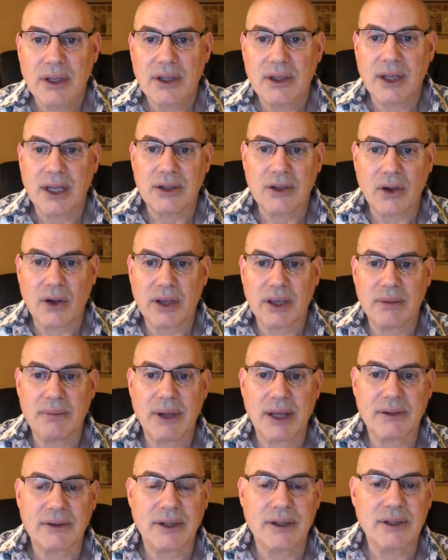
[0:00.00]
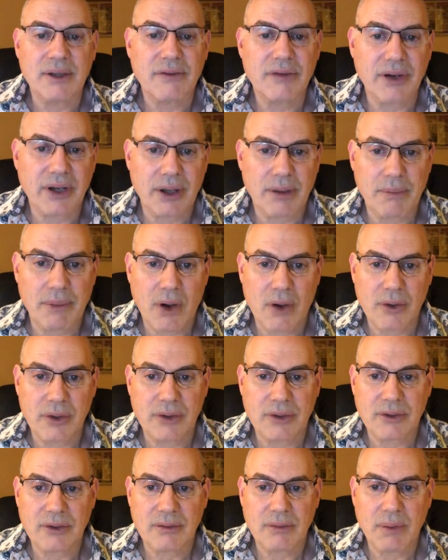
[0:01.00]
They're talking about the different
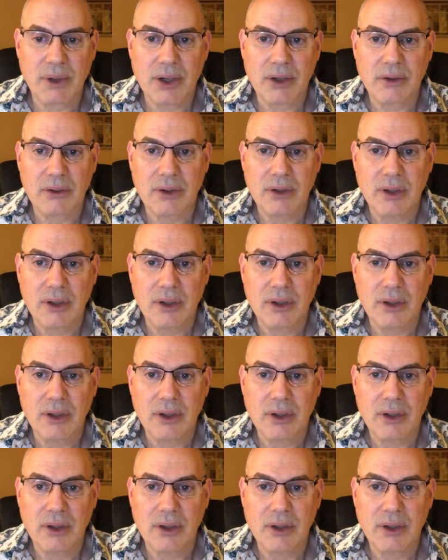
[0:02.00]
components of bone.